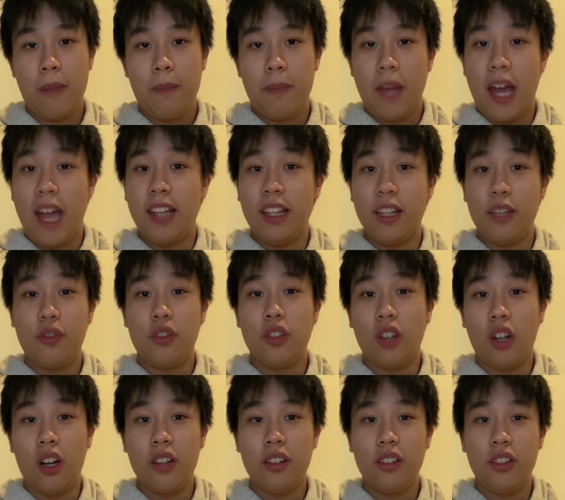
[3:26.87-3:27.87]
And if
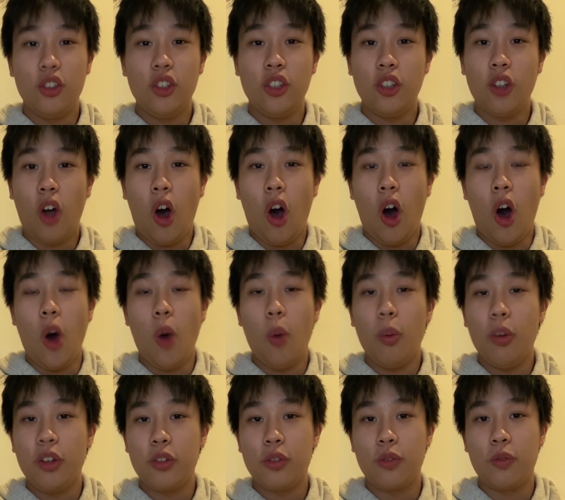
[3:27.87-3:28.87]
not, you can
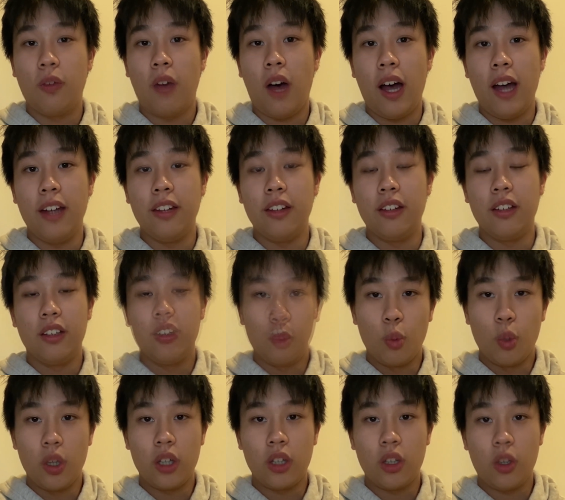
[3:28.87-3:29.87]
always find
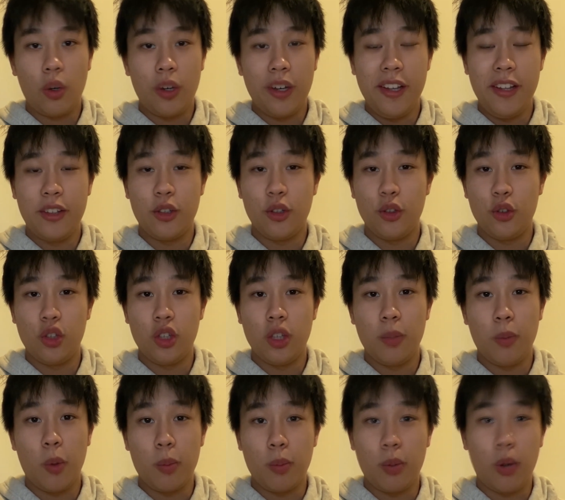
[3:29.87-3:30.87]
work or
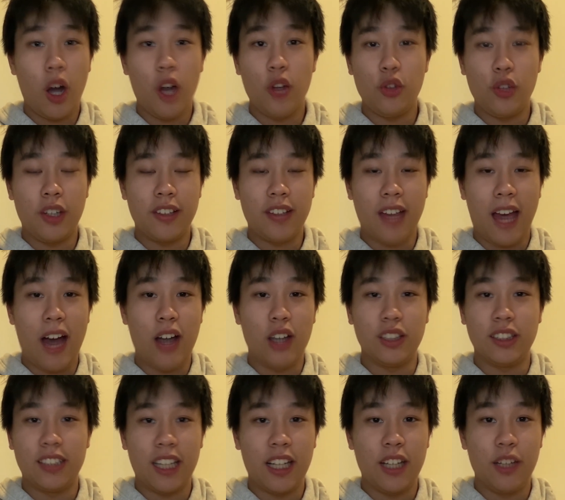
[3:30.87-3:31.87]
internship or projects
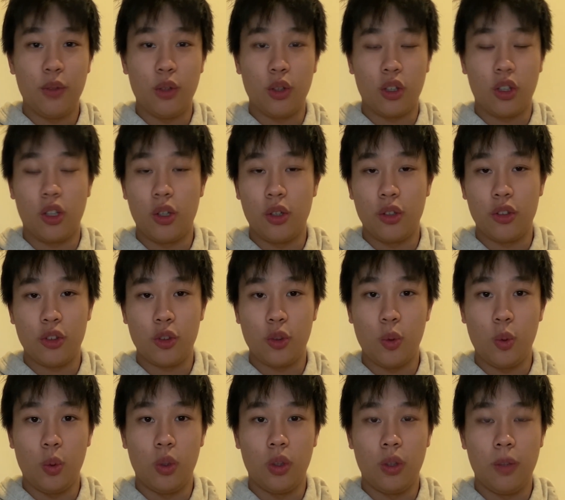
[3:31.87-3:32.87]
outside of your current
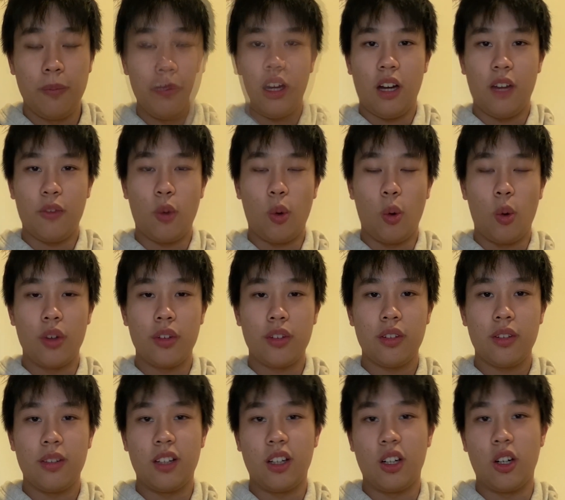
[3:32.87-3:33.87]
school. Of
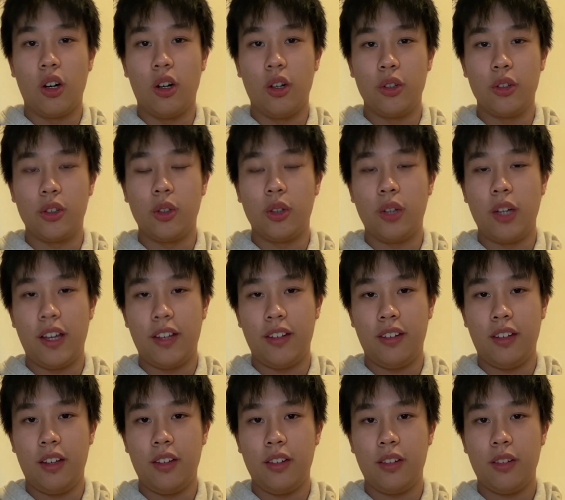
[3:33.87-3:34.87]
course, there are also
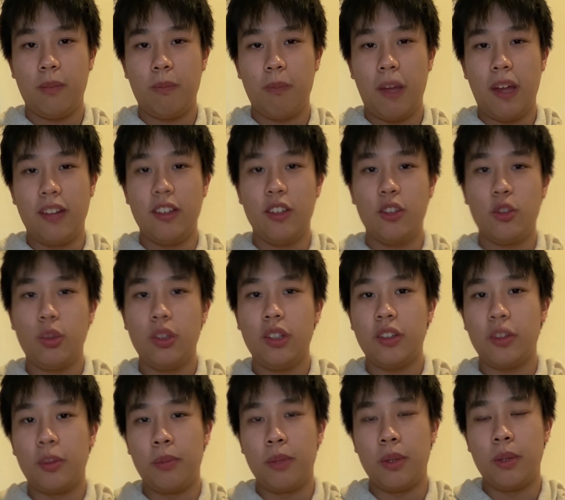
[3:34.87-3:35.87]
essays. And this one
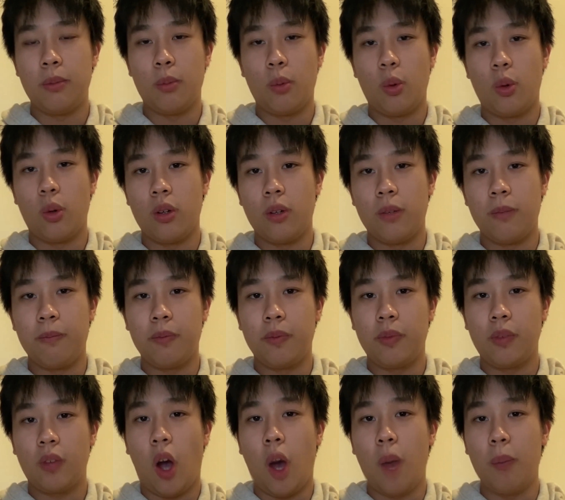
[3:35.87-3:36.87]
is a bit more
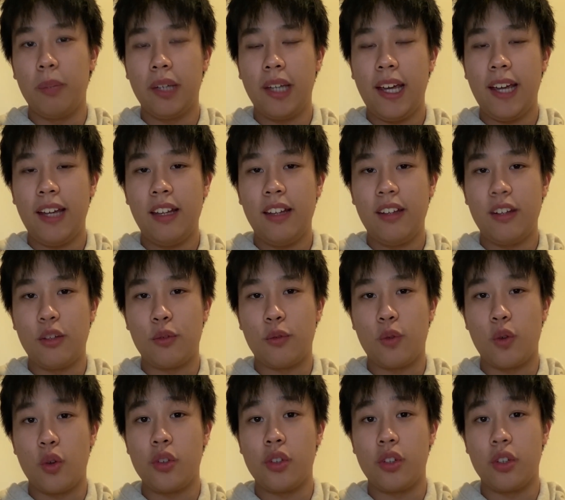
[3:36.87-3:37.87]
complicated than
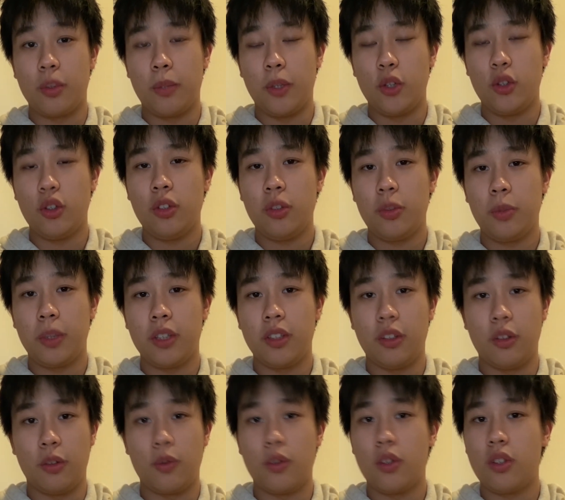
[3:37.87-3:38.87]
first year admissions, because
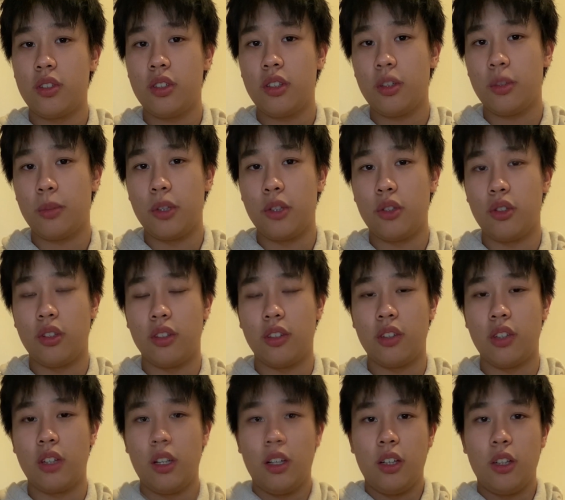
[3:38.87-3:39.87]
in first year
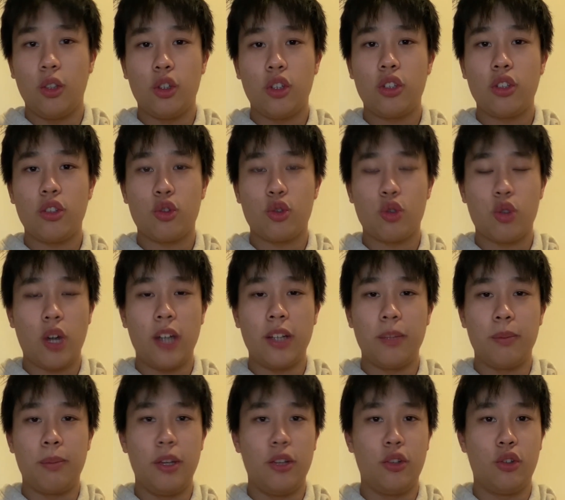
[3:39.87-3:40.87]
admissions, you're just trying to
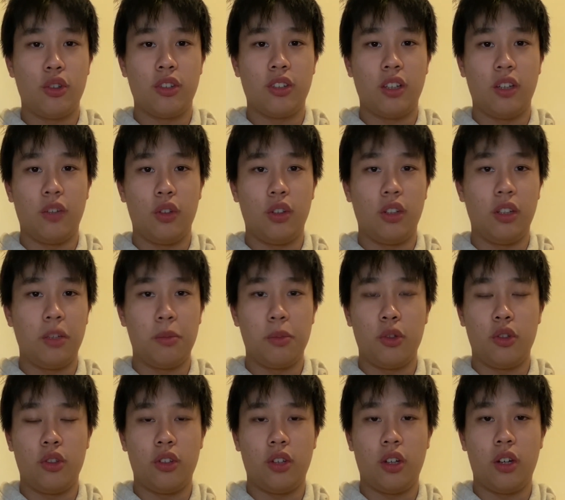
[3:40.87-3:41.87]
pitch yourself to the
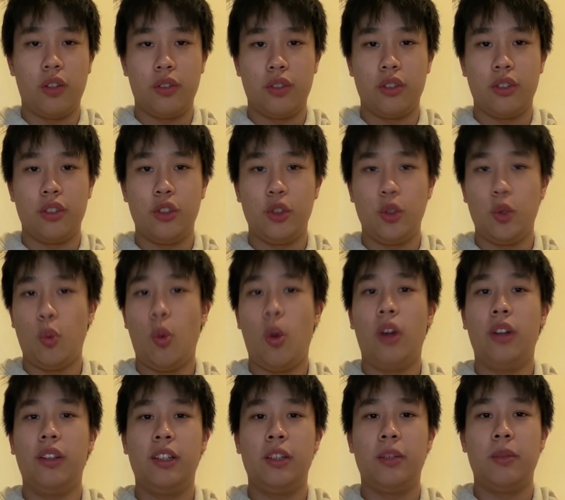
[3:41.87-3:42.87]
admissions officers. You
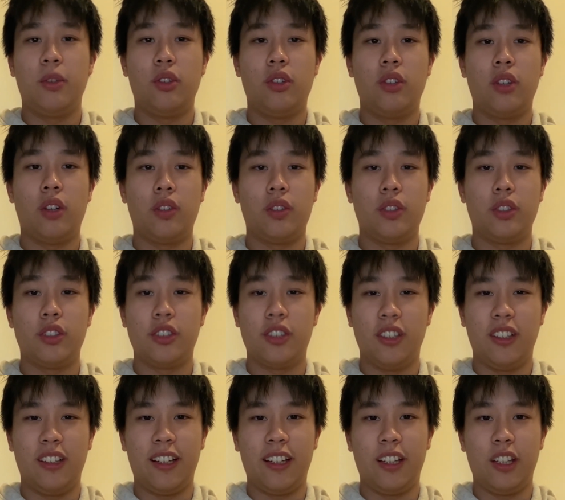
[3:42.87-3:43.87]
want the admissions officers
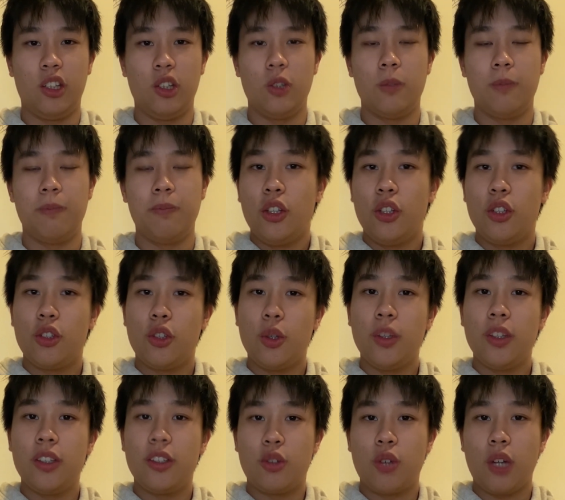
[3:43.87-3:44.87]
to like you. You're
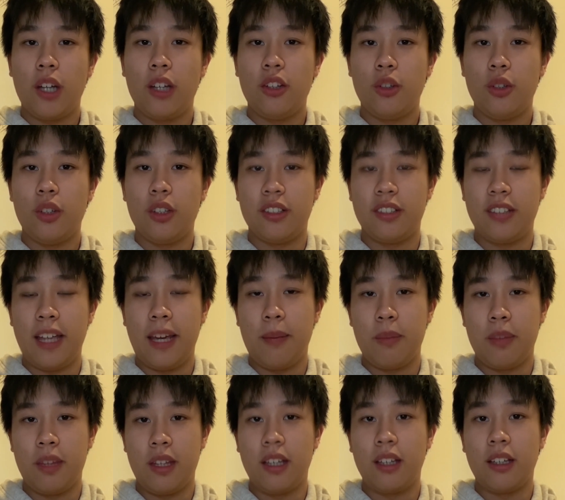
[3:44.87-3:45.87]
doing this, trying to do the same
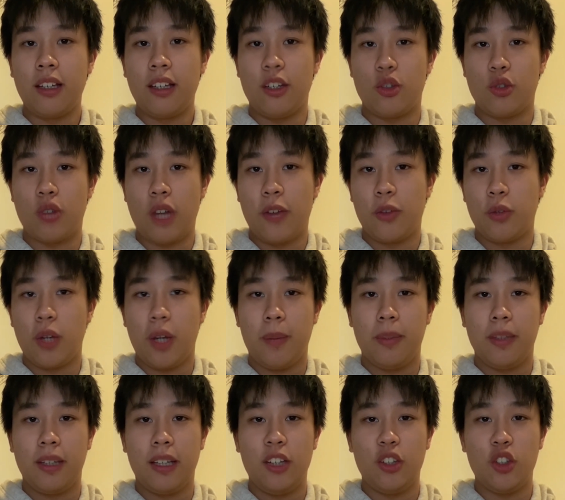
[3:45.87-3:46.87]
thing in transfer
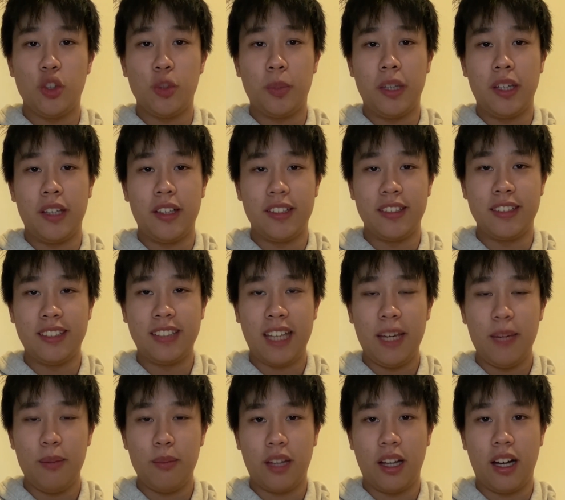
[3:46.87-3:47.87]
applications, but at the
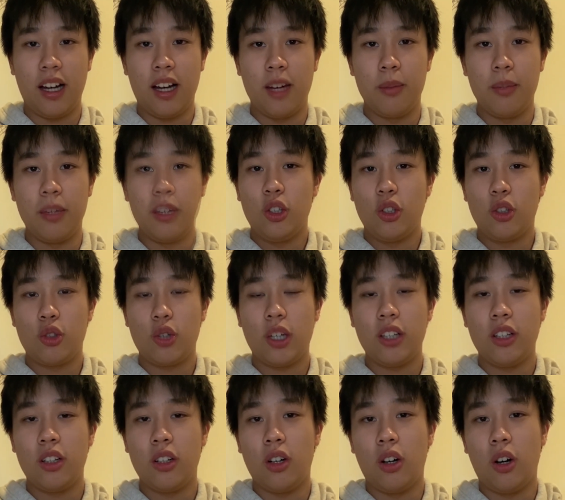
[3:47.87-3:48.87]
same time, you're trying
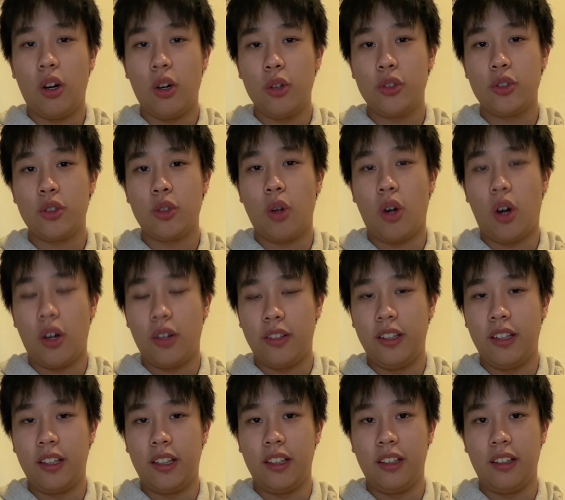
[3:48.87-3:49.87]
to also
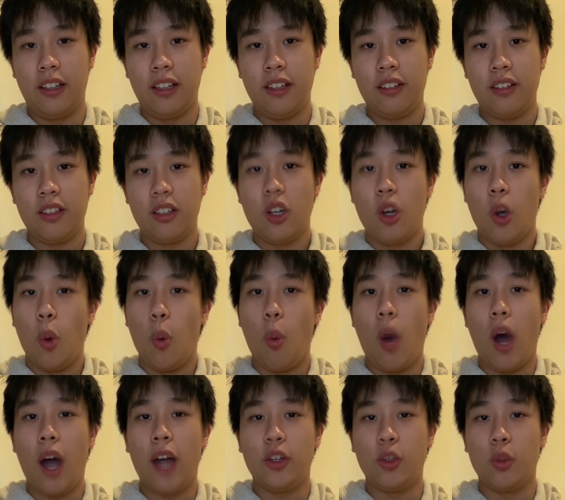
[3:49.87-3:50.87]
articulate
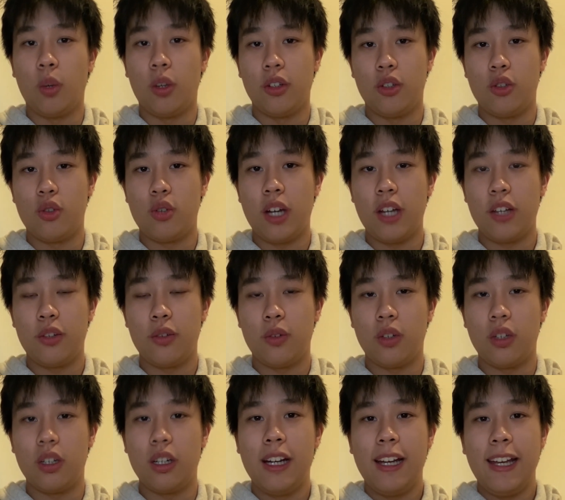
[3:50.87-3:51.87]
why you want to
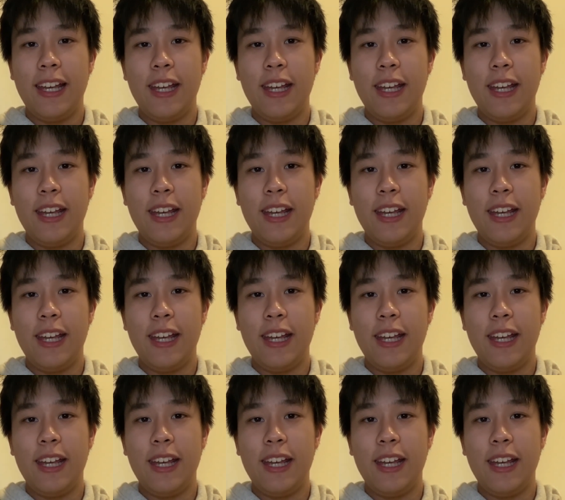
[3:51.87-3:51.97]
transfer.